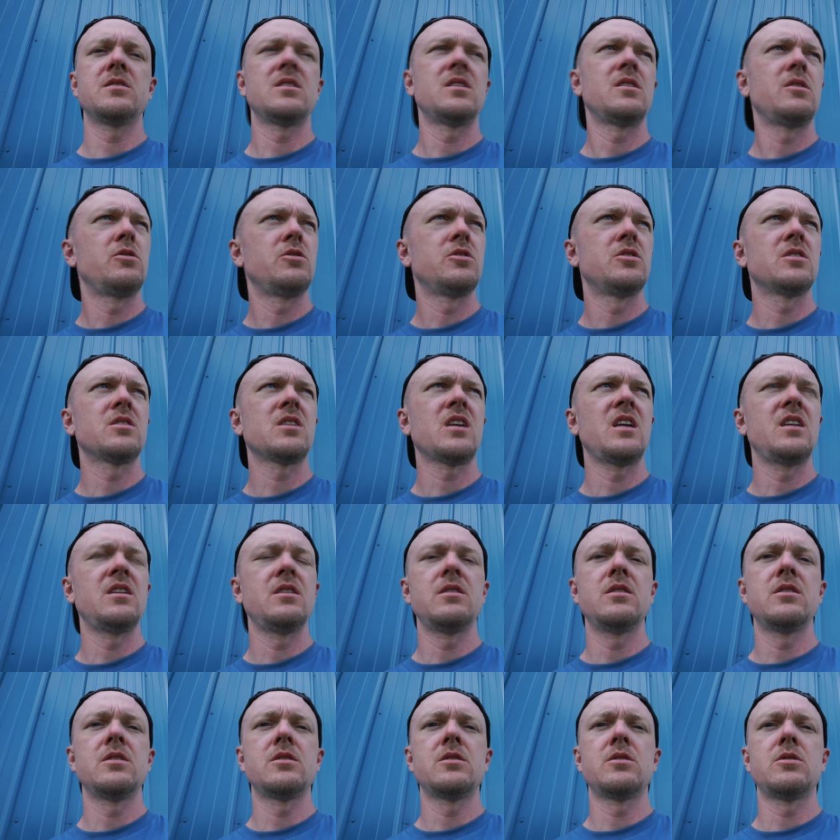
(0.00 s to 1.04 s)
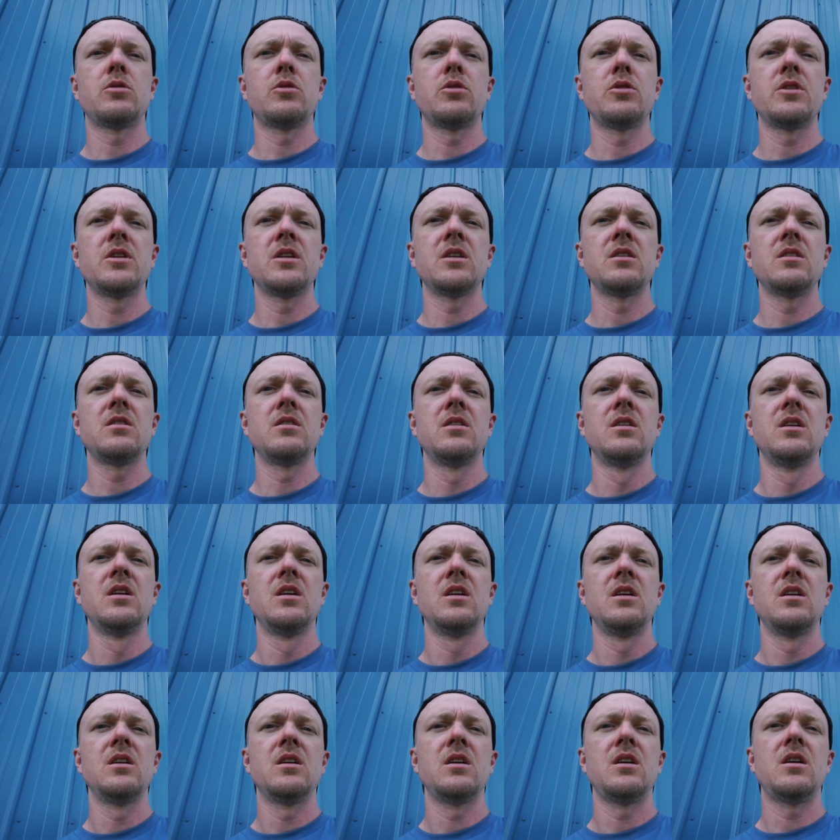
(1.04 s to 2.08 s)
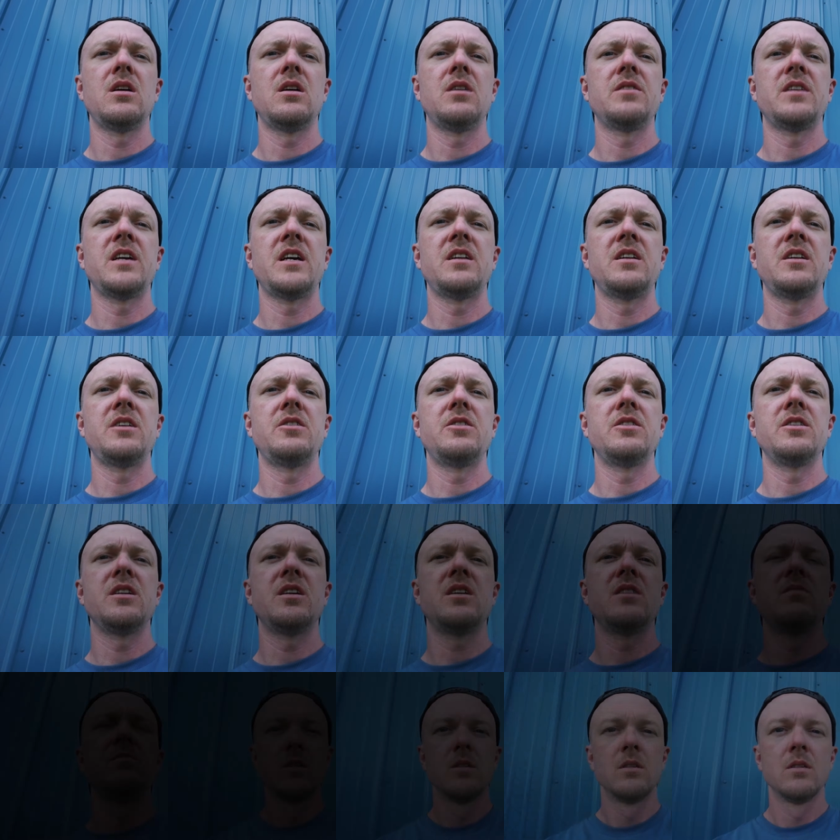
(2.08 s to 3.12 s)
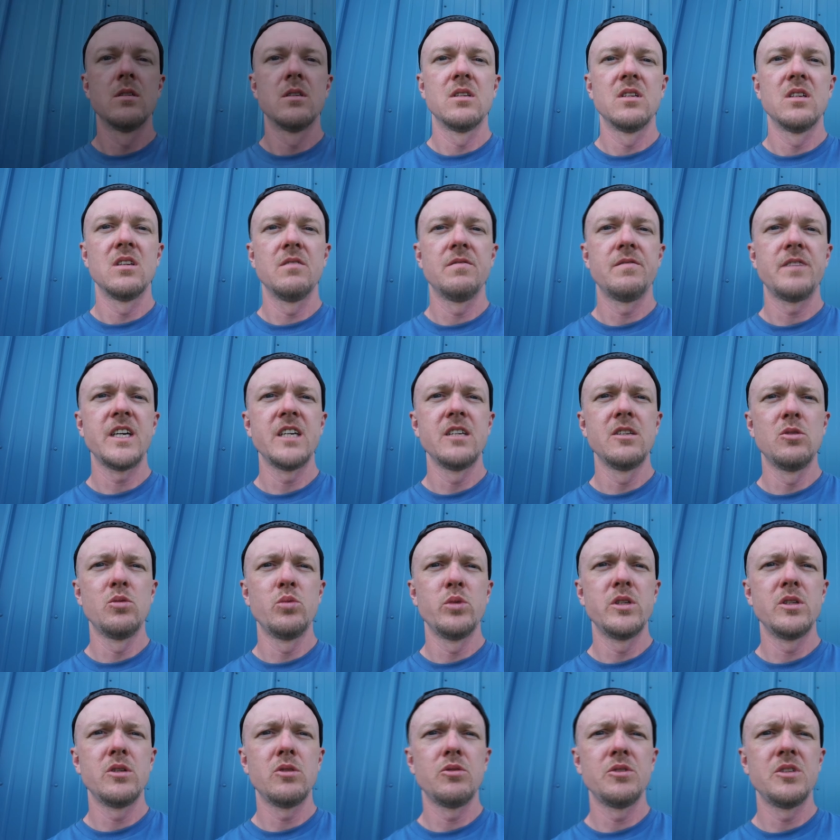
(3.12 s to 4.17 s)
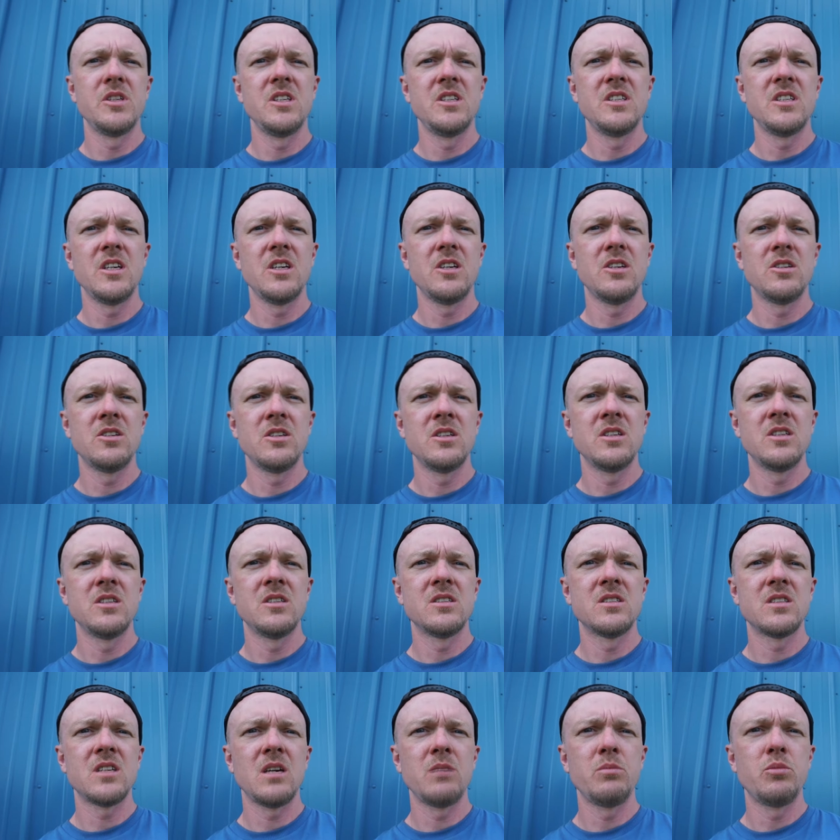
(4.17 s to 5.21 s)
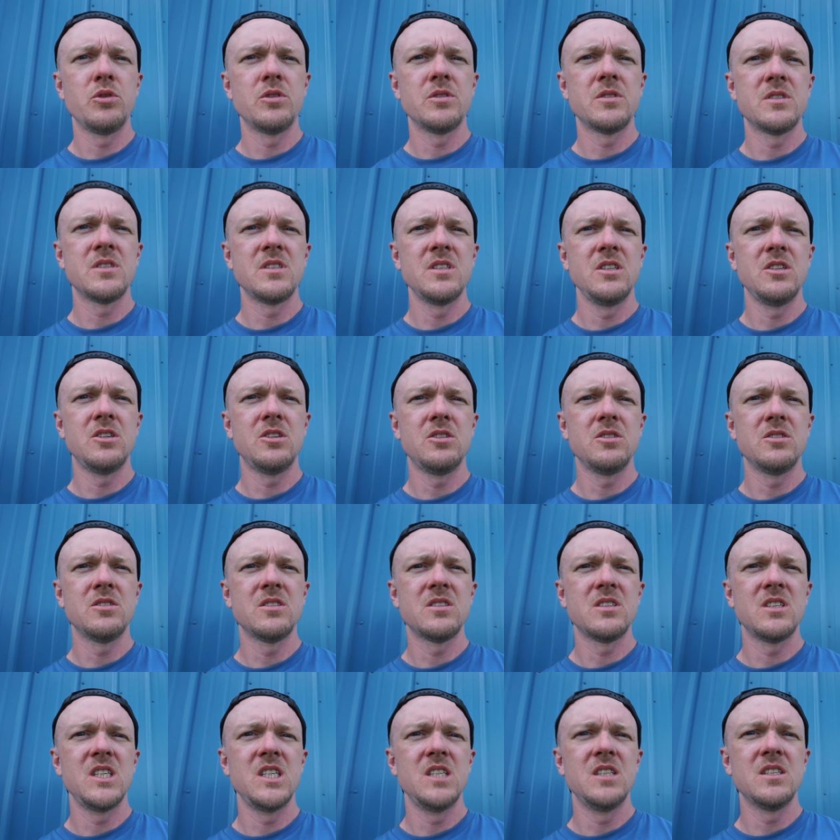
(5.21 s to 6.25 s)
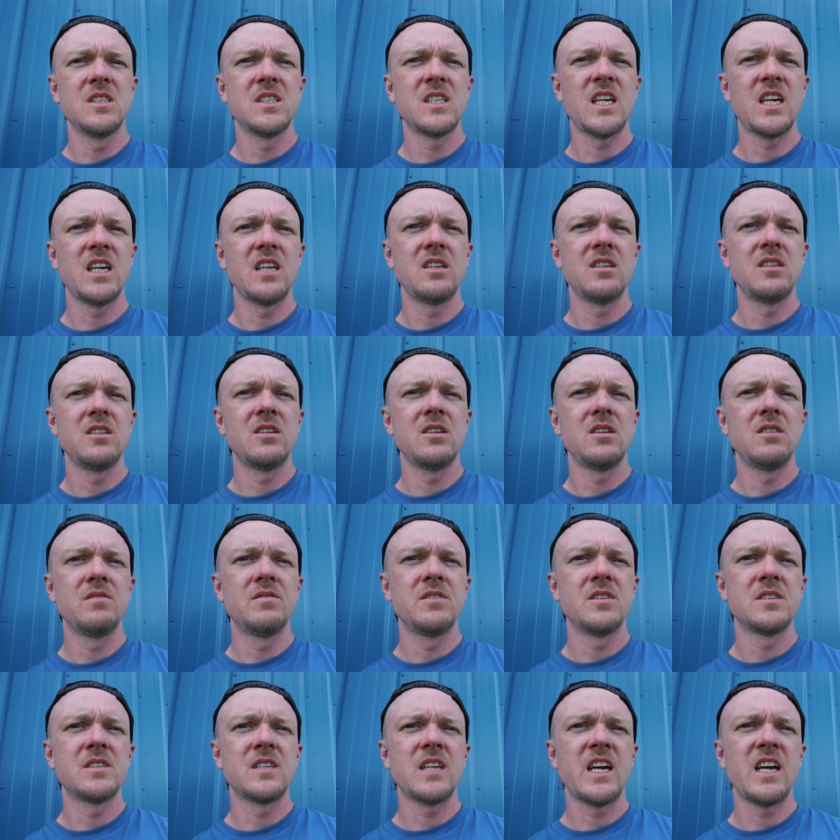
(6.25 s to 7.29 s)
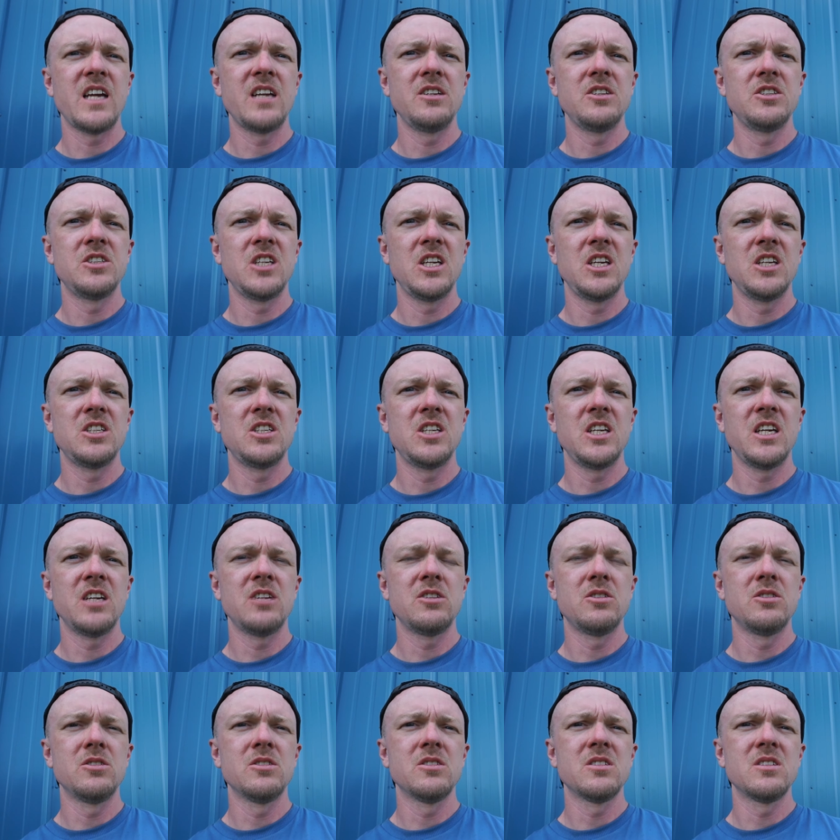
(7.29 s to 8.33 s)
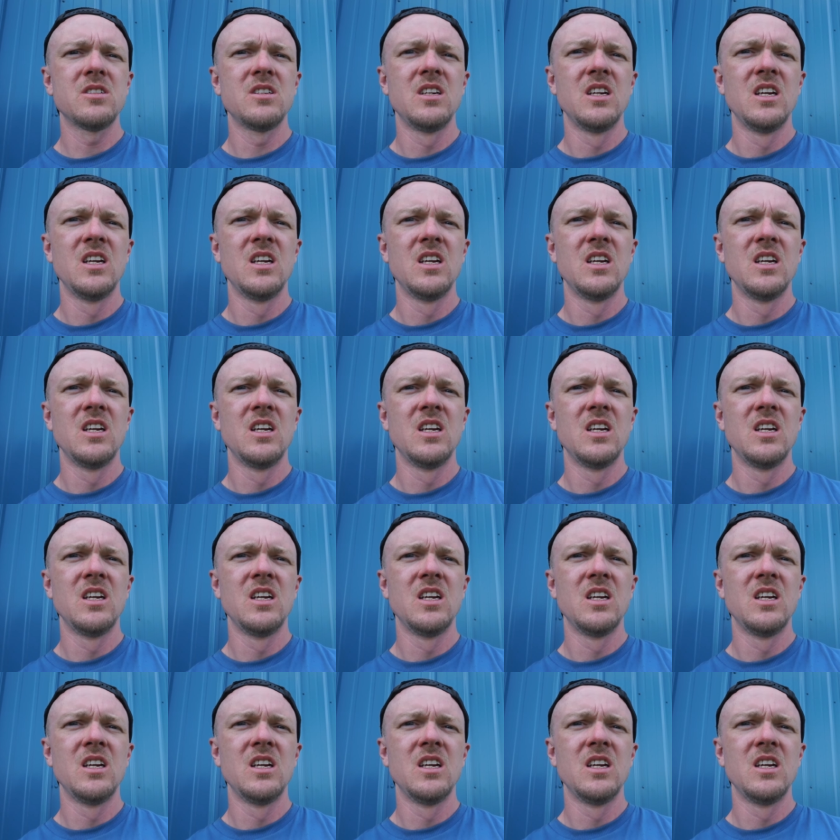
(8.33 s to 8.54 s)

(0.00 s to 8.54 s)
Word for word: that they were just kind of distorting uh, that area. The final window detail is I put seals inside of the side J channels.